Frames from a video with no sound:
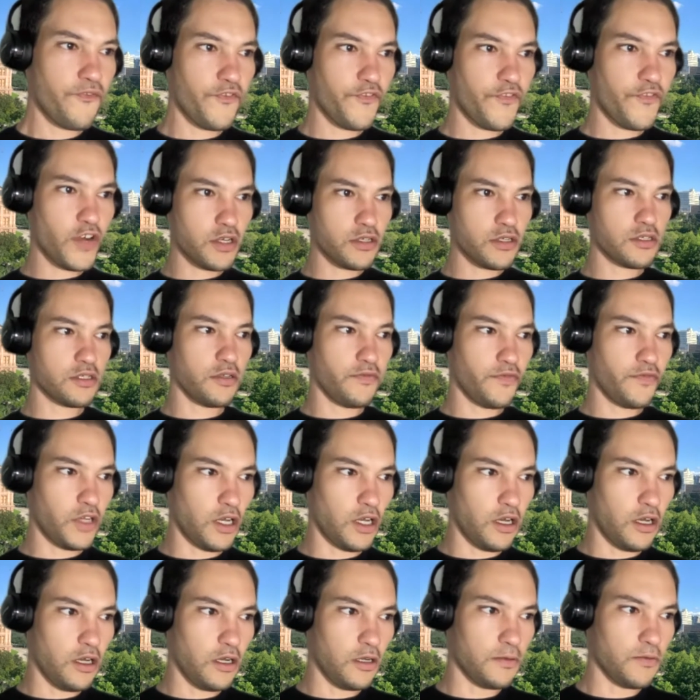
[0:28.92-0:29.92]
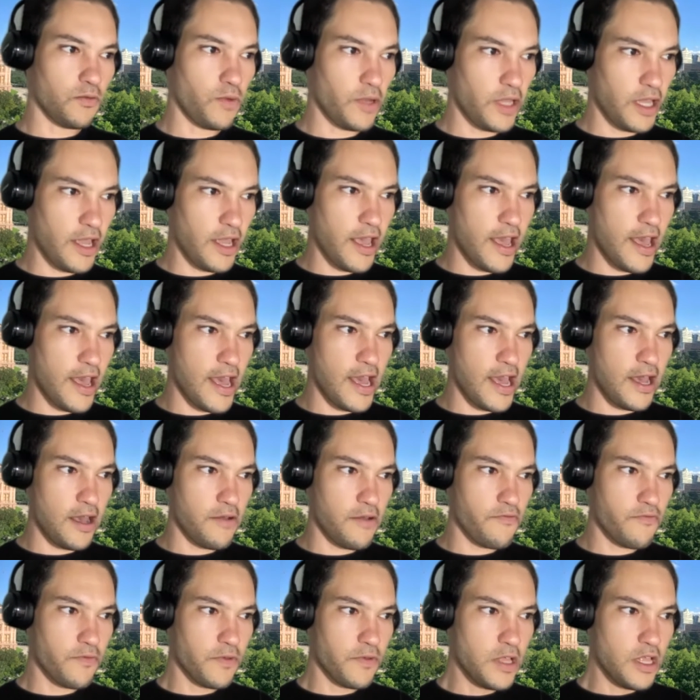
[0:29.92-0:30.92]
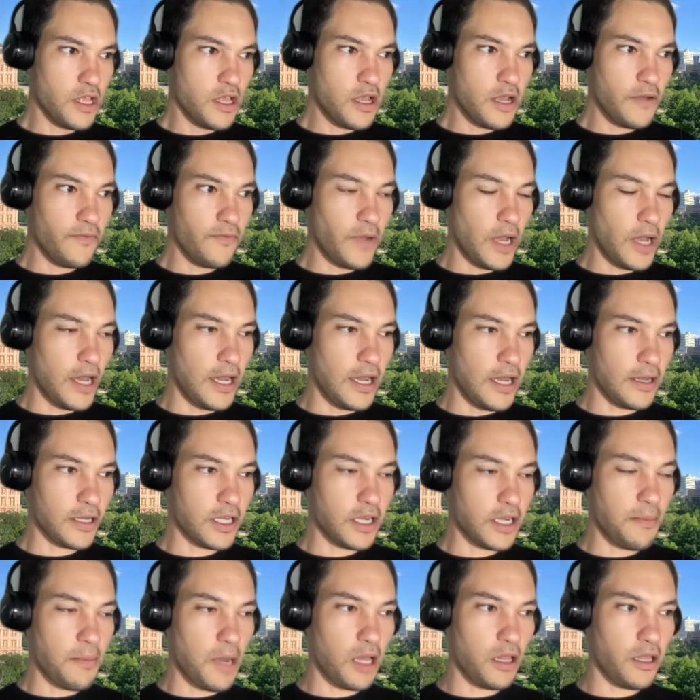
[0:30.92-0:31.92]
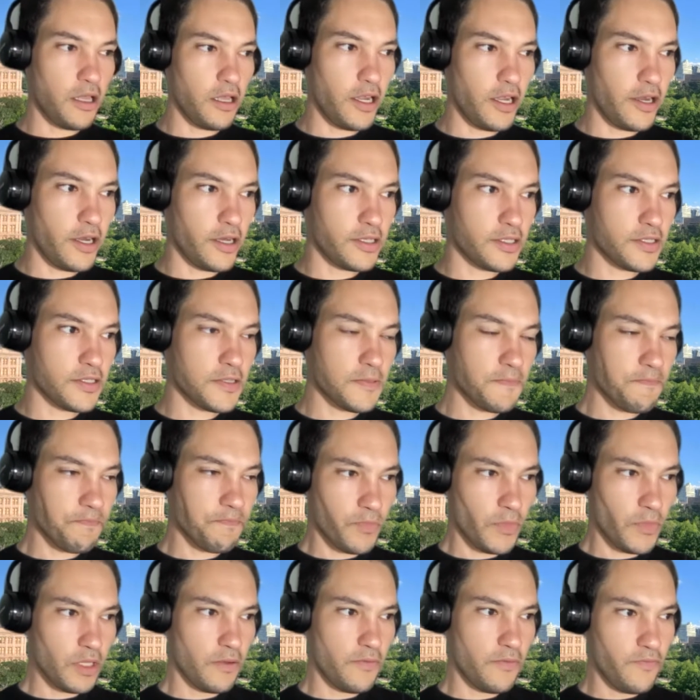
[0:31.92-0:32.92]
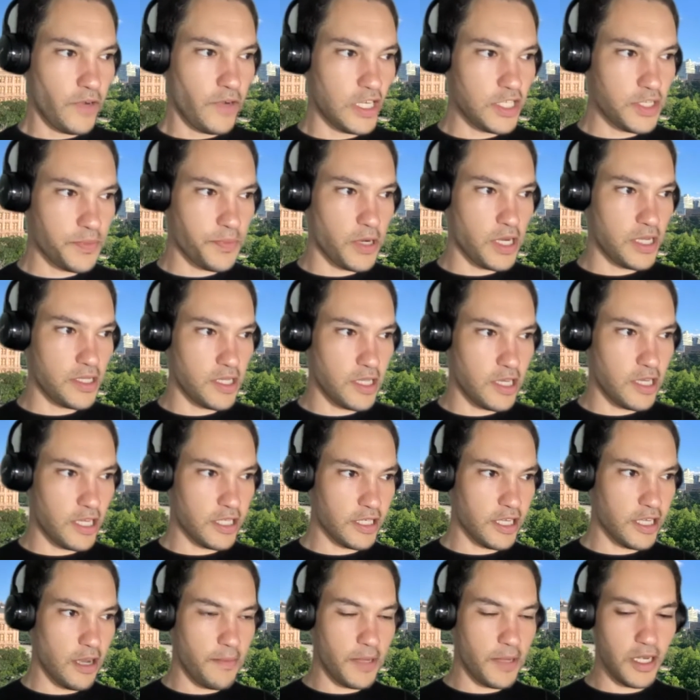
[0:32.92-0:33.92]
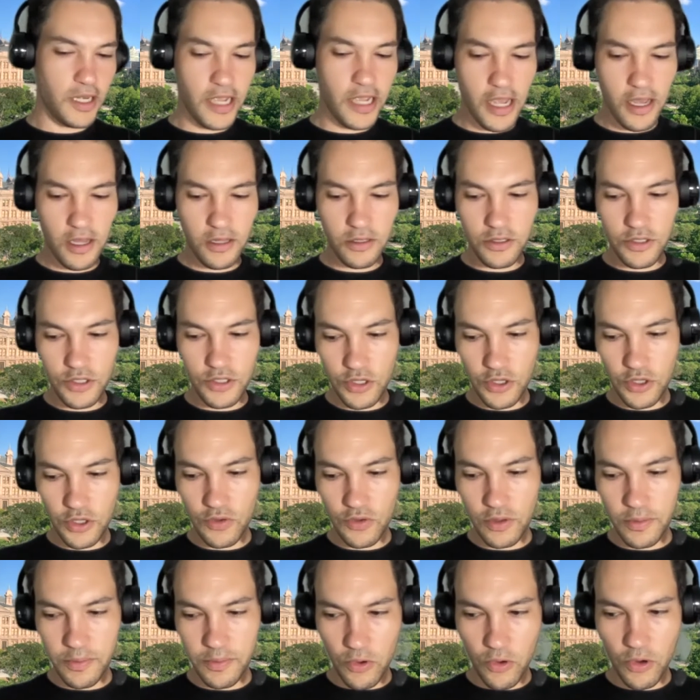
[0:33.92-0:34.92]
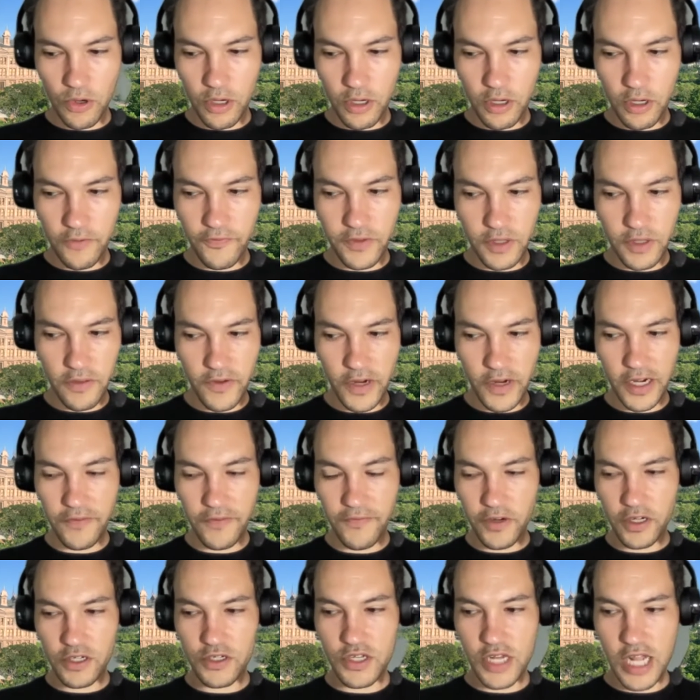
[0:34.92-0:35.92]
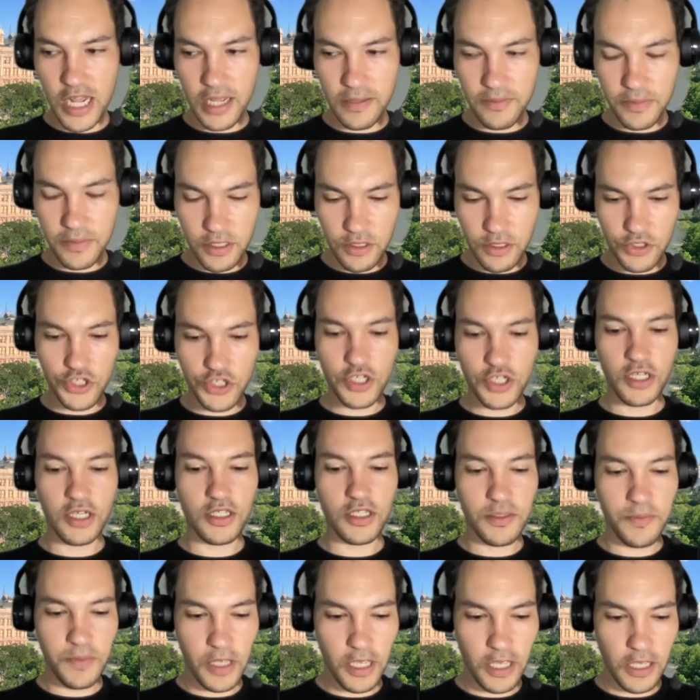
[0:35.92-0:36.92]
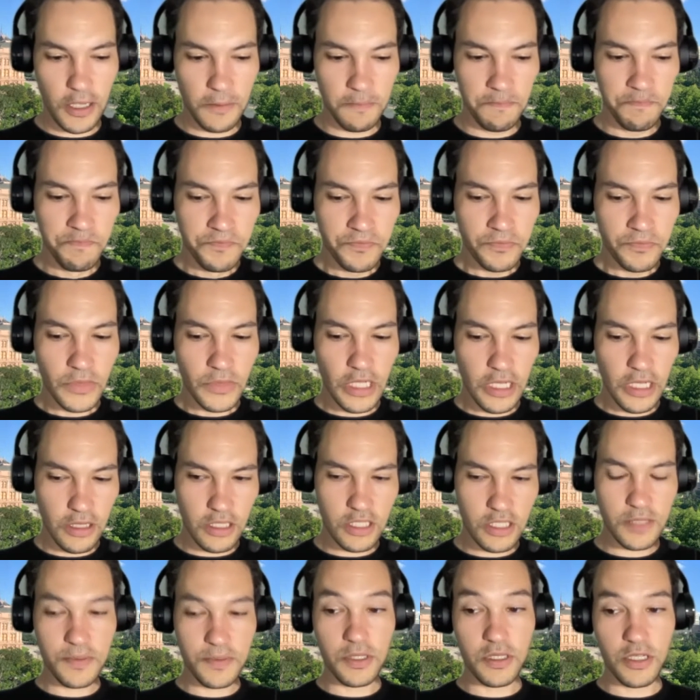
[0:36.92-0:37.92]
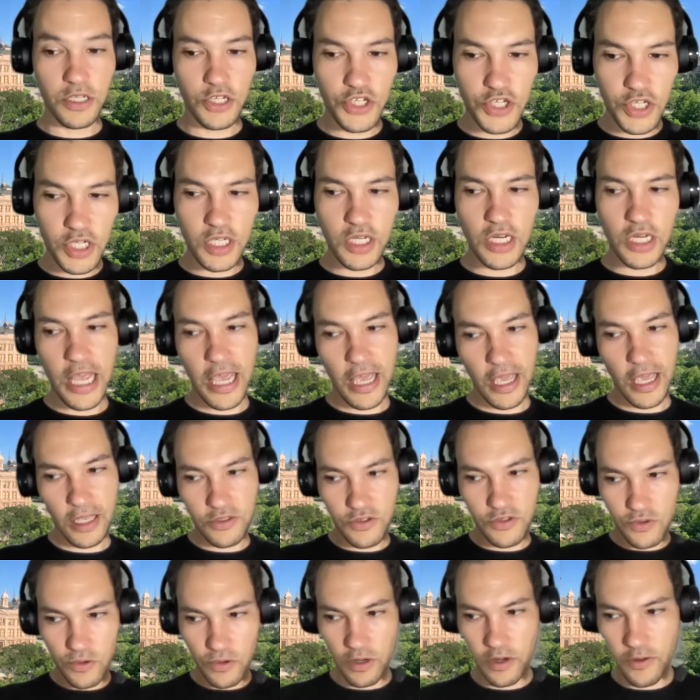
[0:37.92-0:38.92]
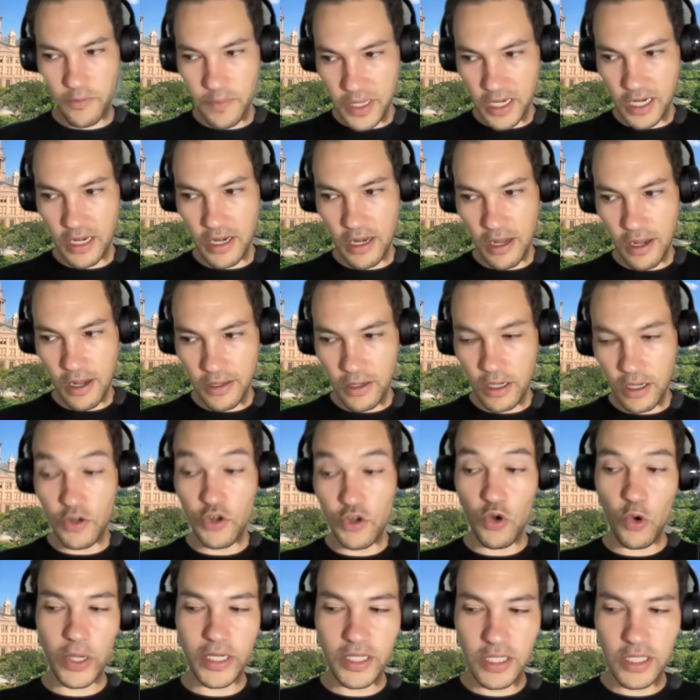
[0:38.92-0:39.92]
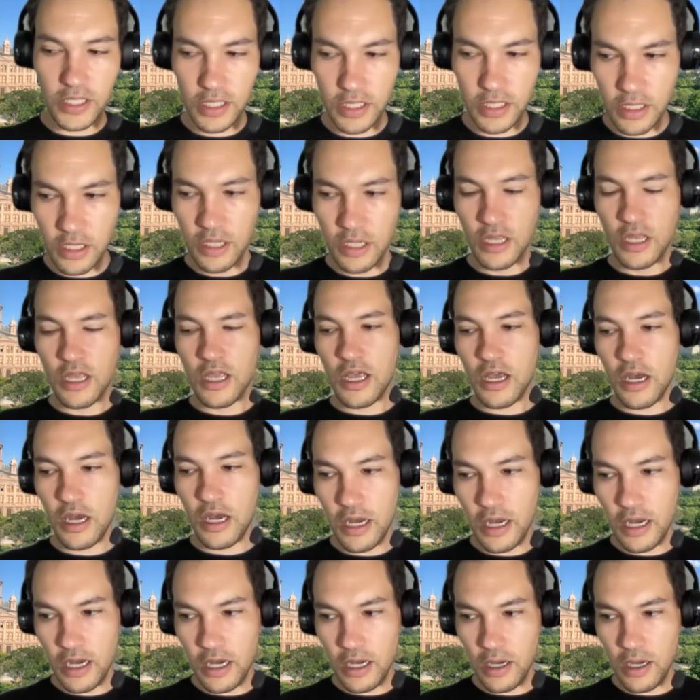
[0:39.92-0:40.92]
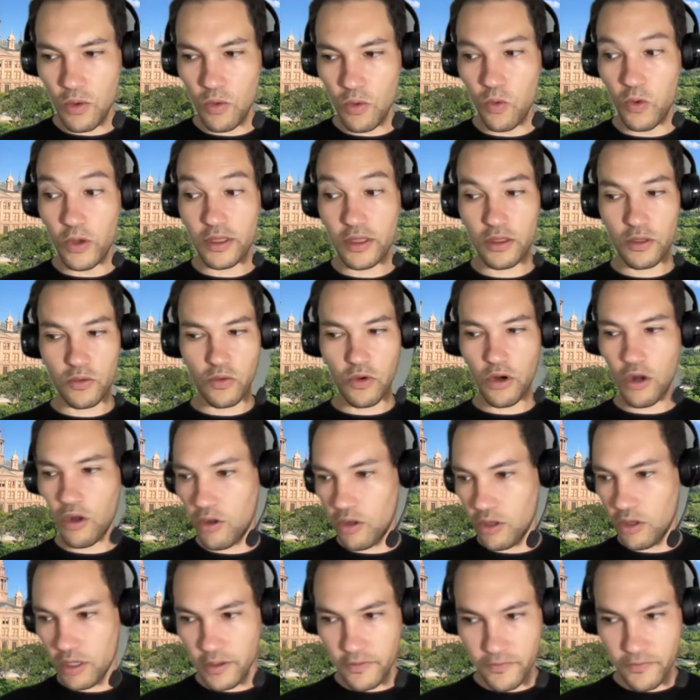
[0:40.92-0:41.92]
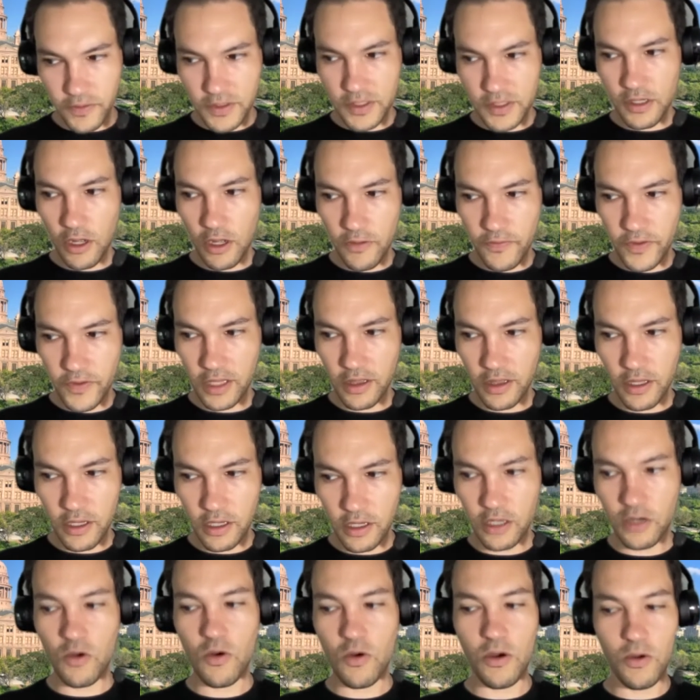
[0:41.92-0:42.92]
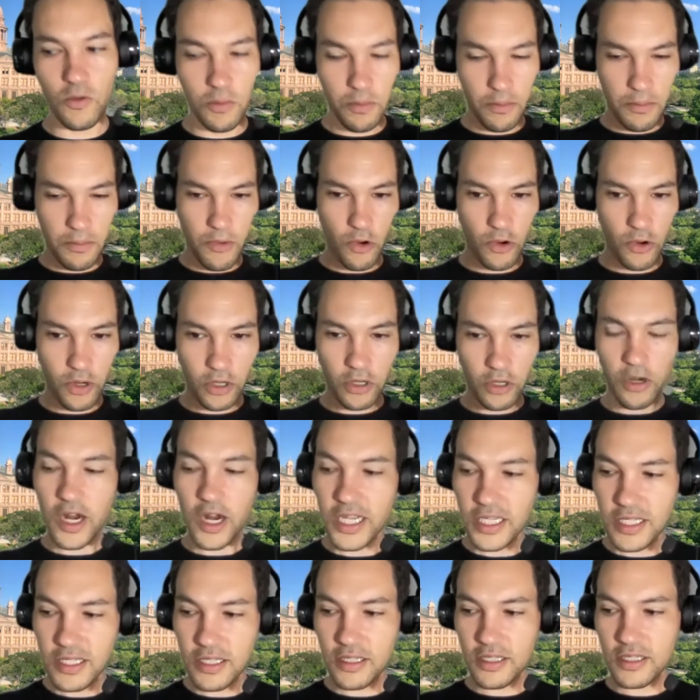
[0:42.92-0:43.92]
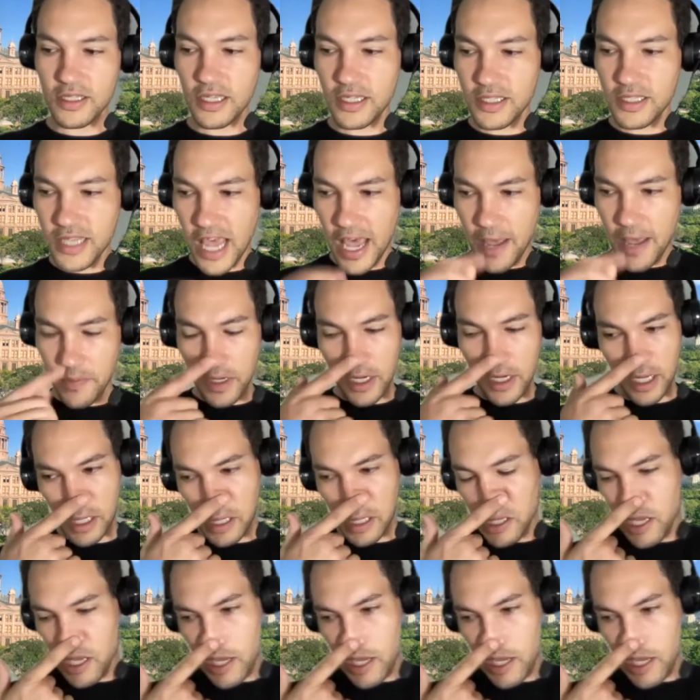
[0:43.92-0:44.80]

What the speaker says: First of all, we have Kamala Harris, vice president, coming down to the border for the very first time since she has been in this position and sort of been anointed with the role of solving the quote border crisis that's happening.